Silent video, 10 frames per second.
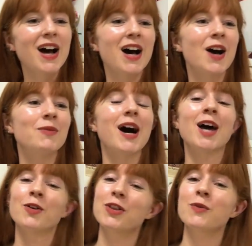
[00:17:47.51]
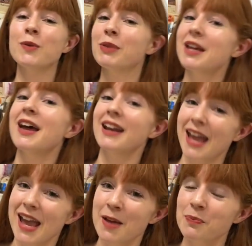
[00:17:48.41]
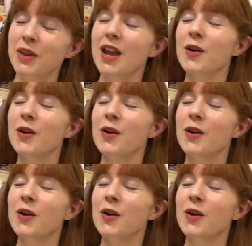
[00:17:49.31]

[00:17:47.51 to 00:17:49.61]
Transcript: I don't think we play that game.